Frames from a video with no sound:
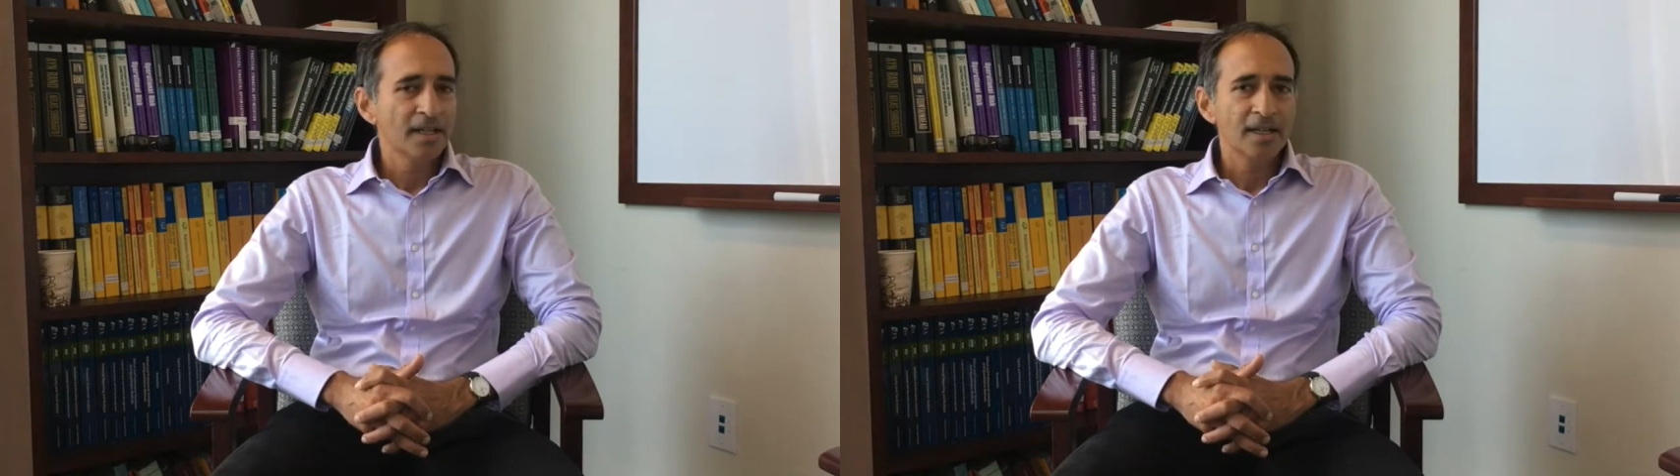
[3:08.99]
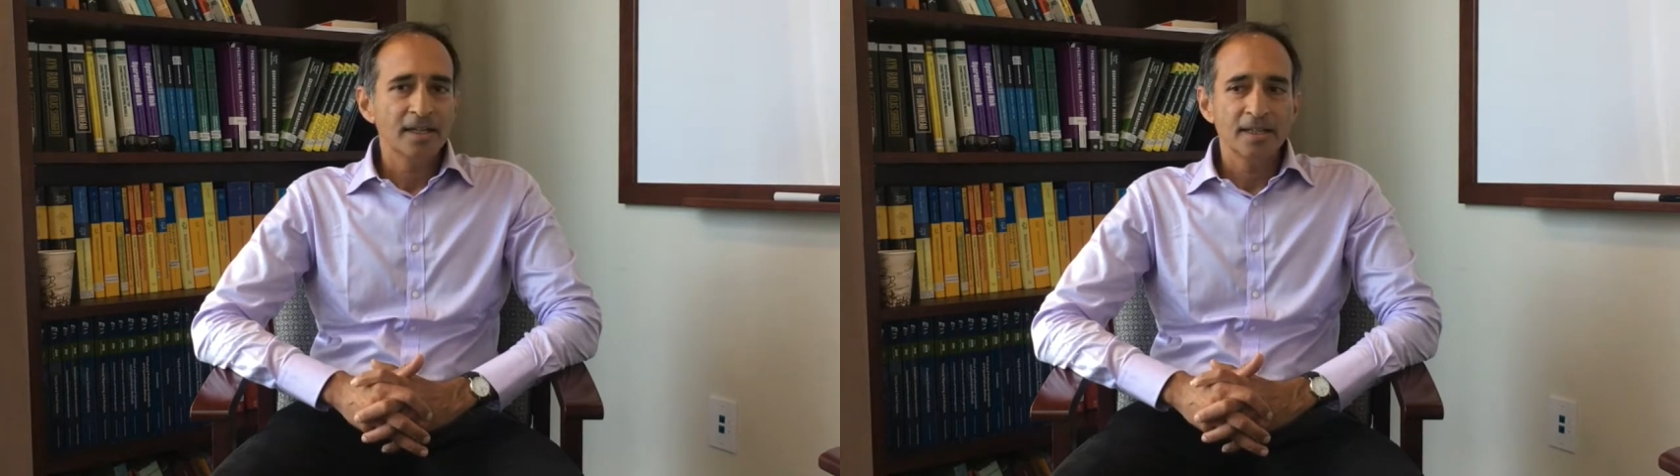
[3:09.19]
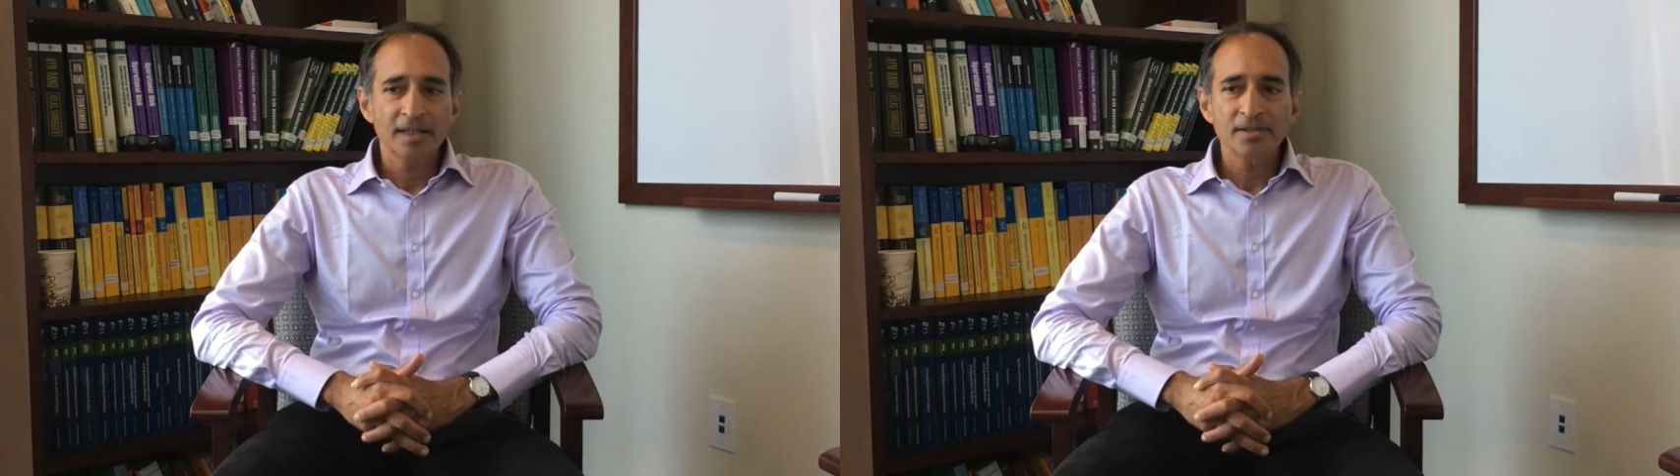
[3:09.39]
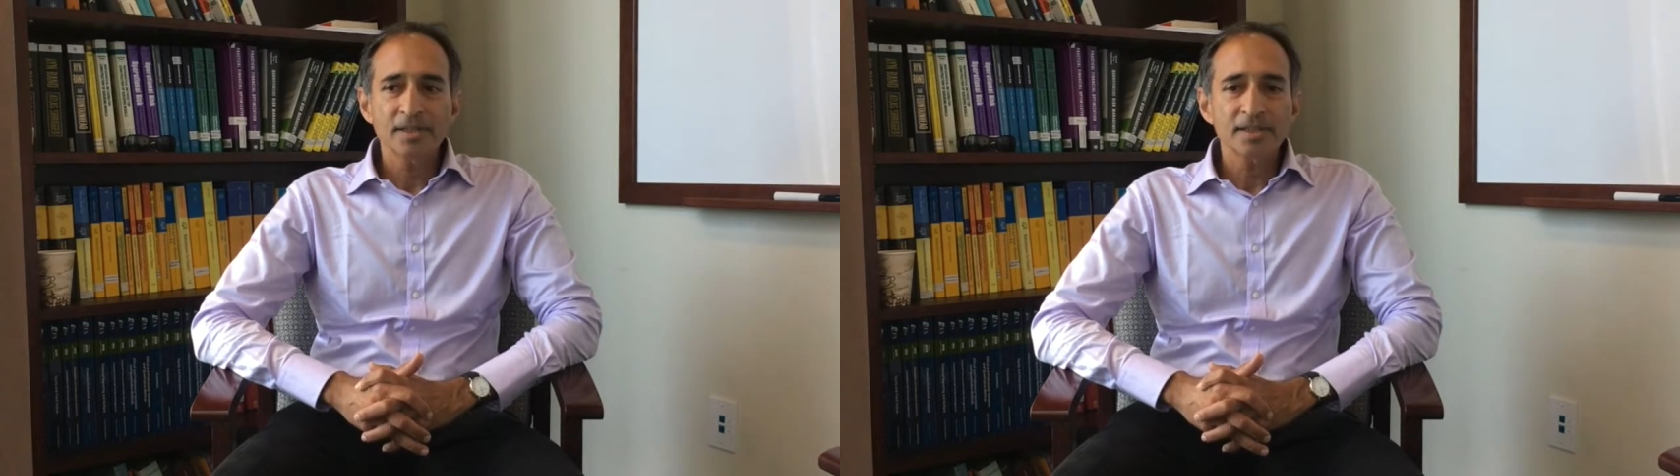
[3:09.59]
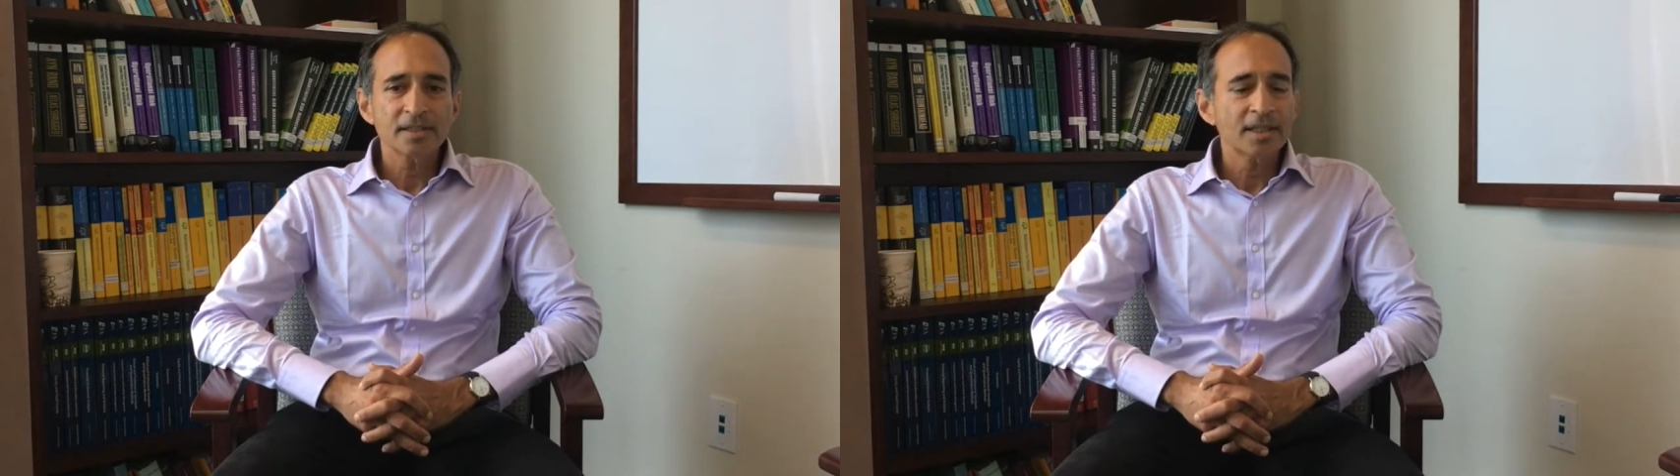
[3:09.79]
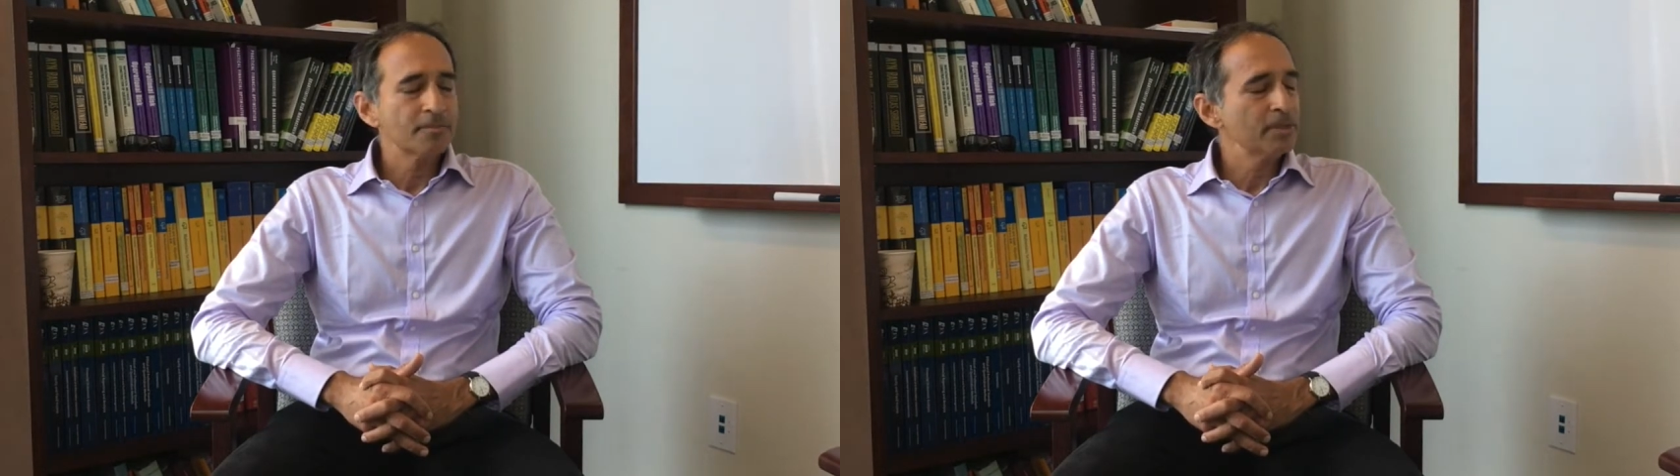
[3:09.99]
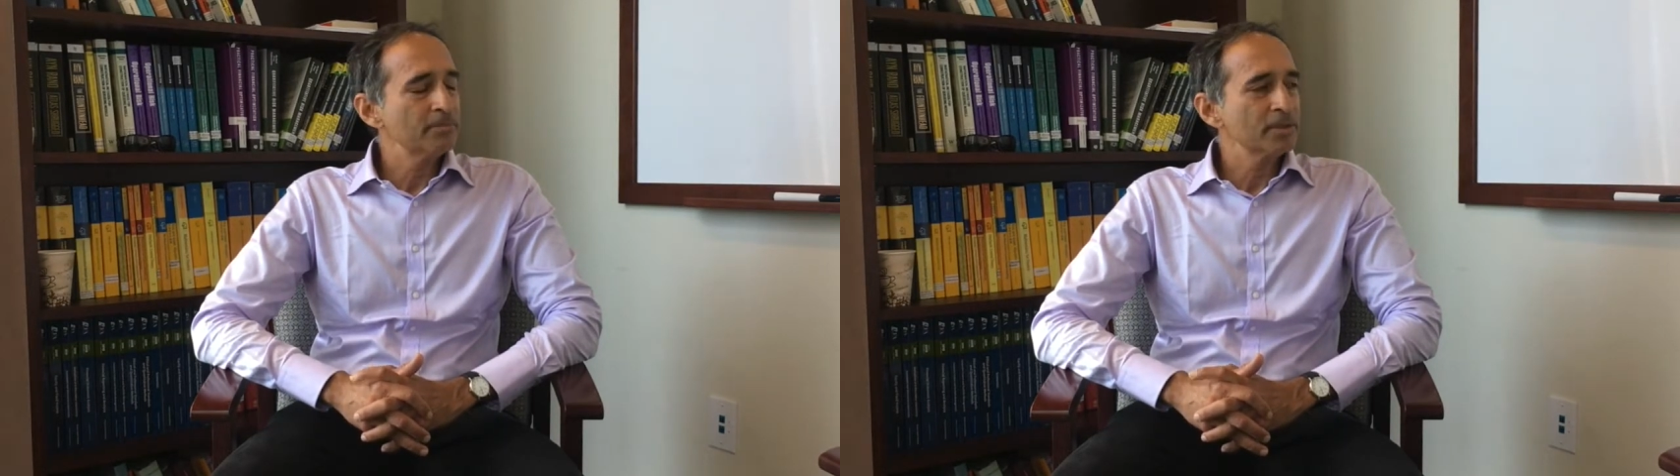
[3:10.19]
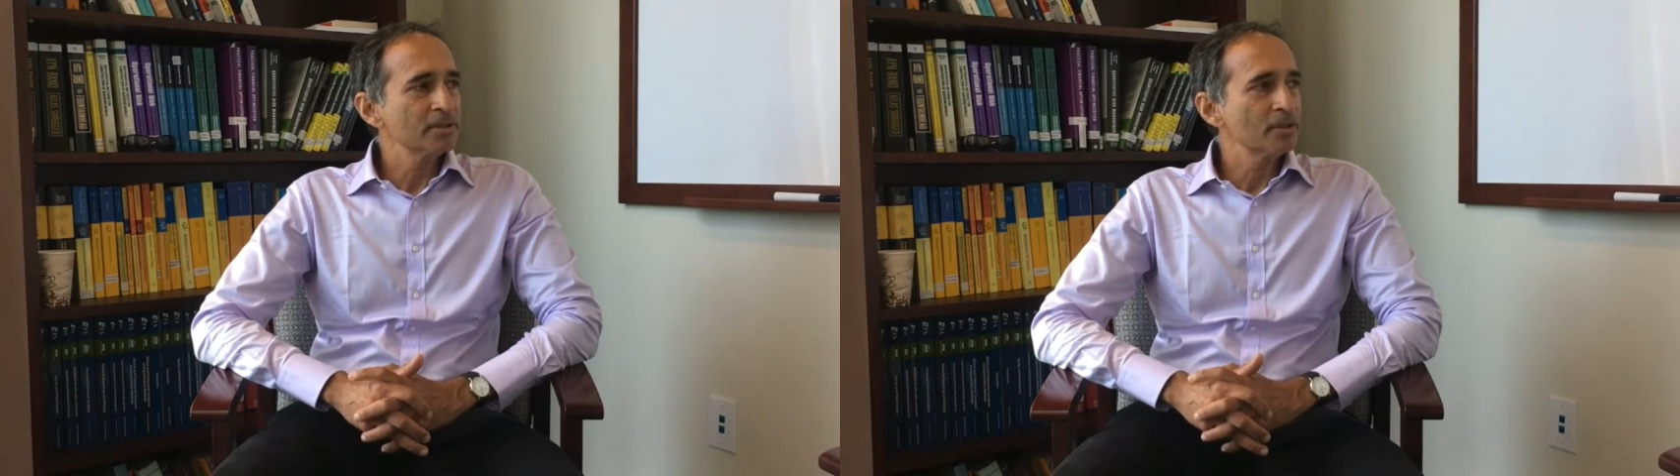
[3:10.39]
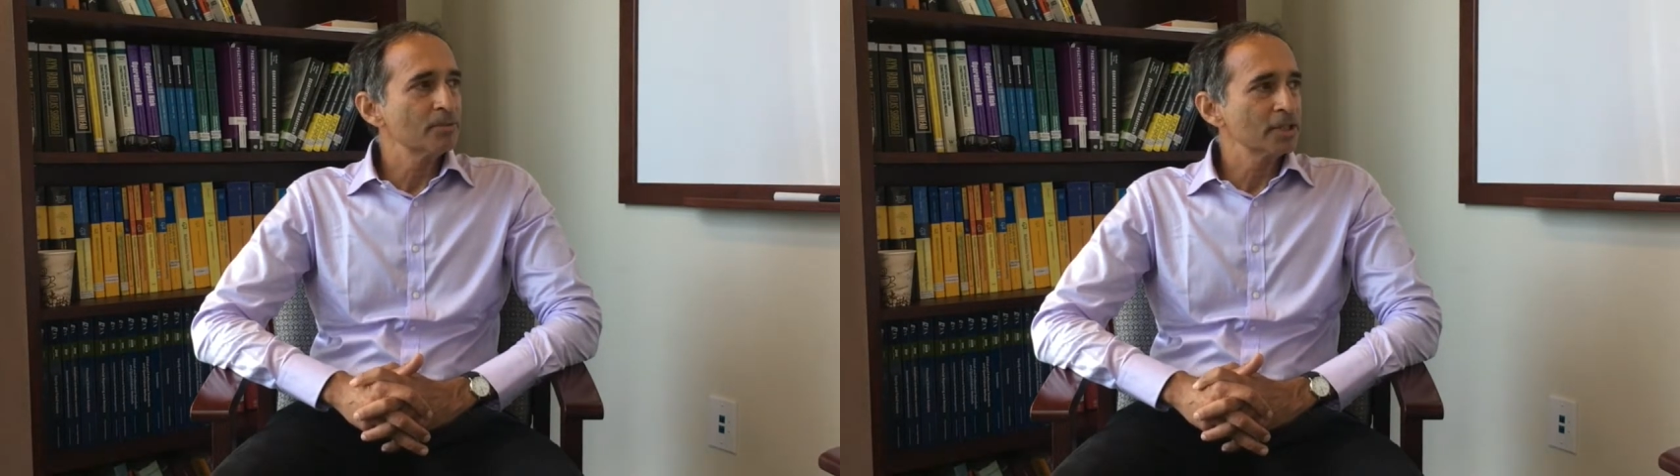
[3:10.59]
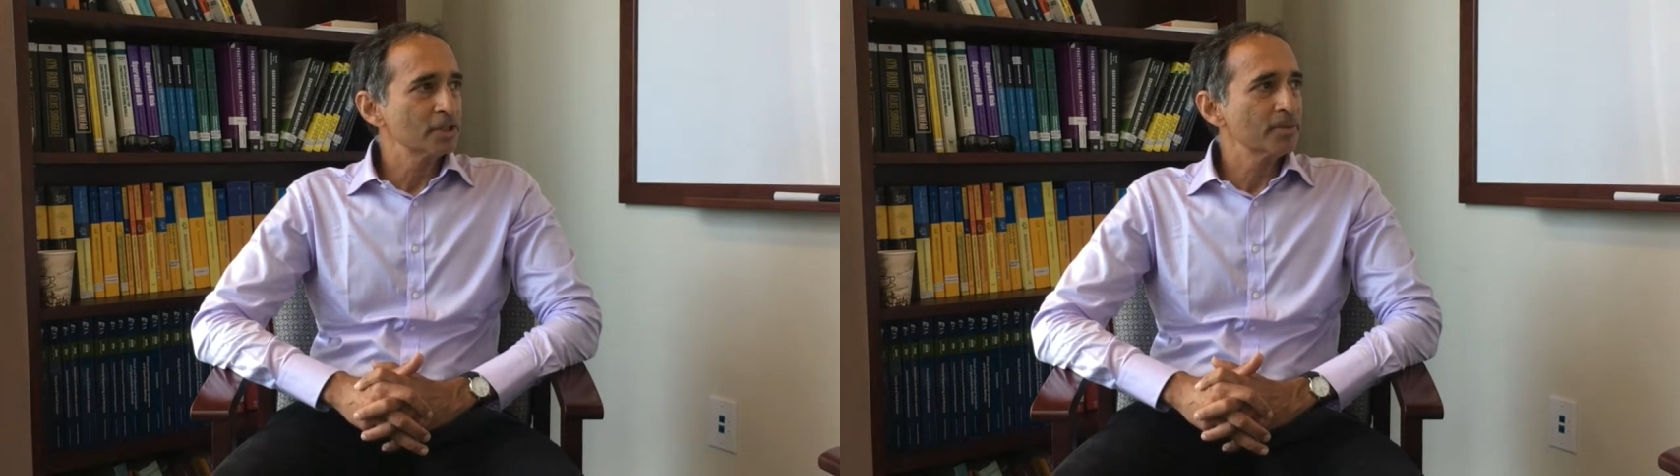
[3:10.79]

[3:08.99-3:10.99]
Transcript: And I don't think the lay people know much